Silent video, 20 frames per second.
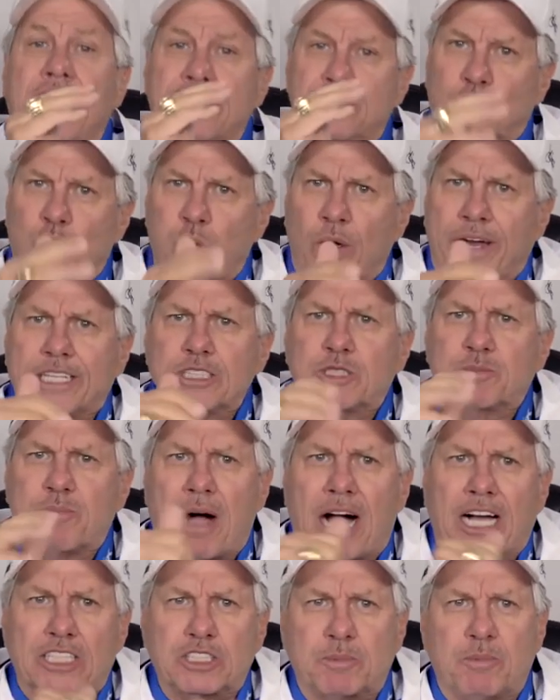as quick as
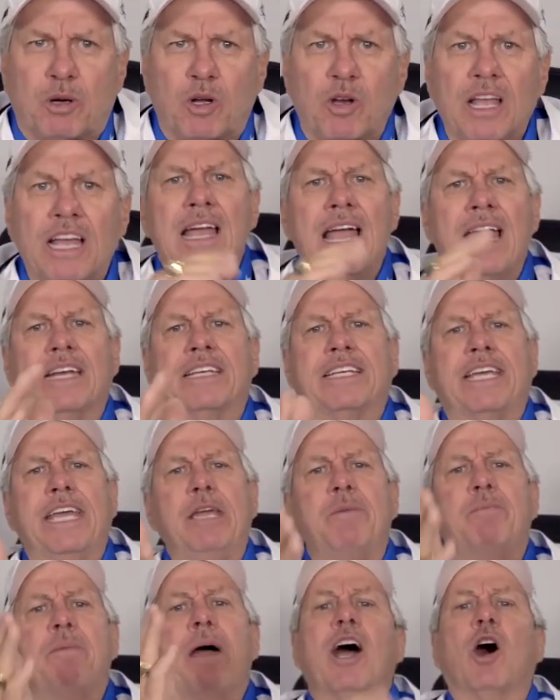possible and
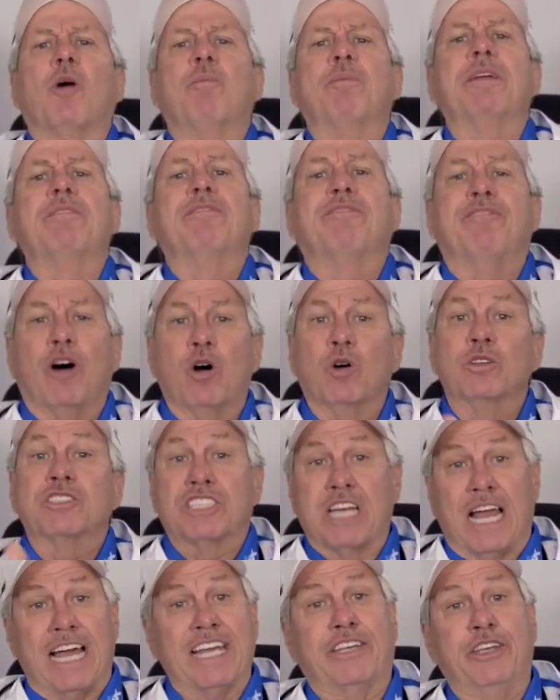keep helping
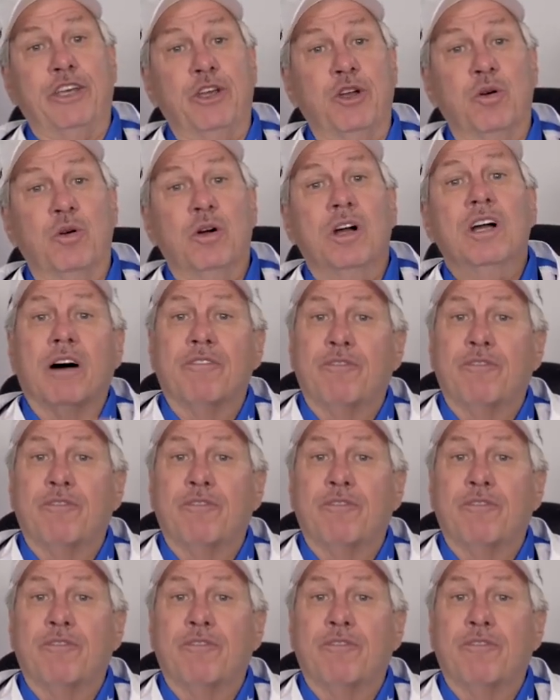folks like you